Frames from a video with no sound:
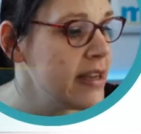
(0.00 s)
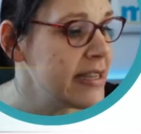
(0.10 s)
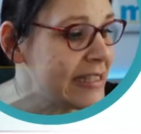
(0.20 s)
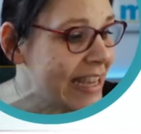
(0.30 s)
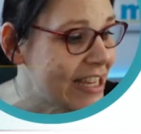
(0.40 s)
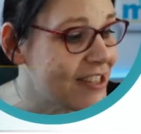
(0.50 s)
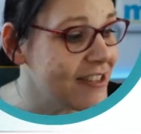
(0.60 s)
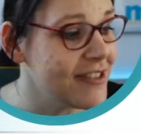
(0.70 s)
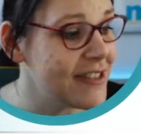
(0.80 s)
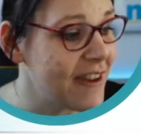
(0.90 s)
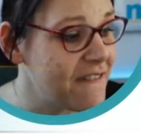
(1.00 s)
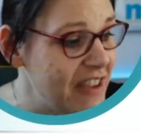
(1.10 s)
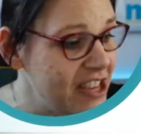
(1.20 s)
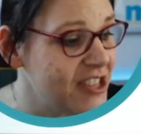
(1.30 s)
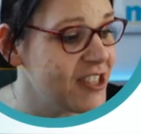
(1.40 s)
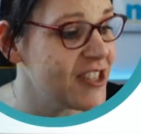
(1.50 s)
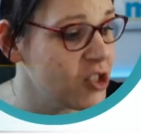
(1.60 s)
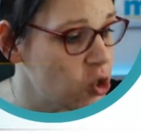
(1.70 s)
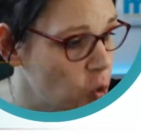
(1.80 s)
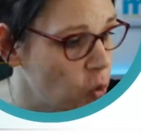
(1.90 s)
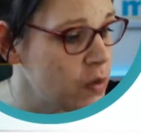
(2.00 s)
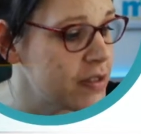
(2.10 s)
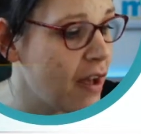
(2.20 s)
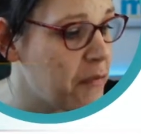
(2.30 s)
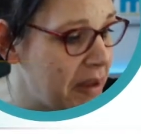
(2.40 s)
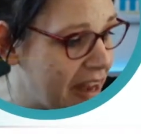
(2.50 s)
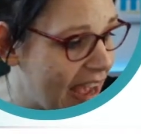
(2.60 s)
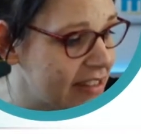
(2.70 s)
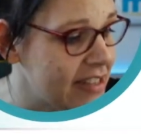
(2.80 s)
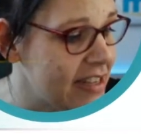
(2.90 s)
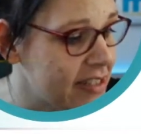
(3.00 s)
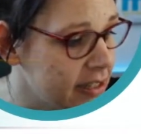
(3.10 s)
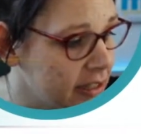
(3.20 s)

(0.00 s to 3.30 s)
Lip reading: sections and features and tools that have been added.